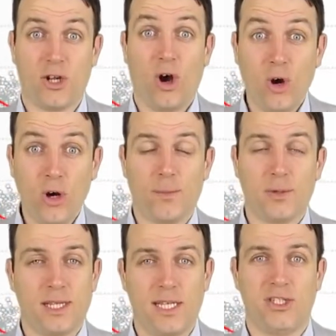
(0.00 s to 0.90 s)
on
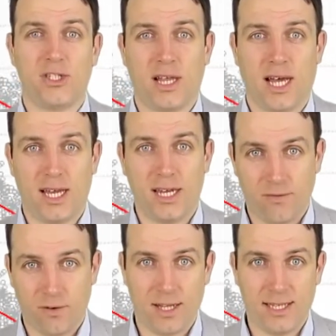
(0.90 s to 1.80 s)
potential higher
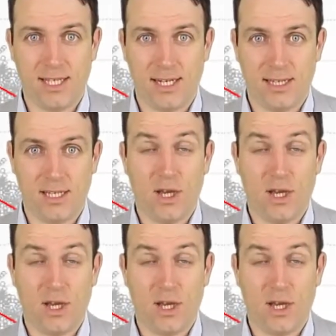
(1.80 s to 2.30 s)
volatility,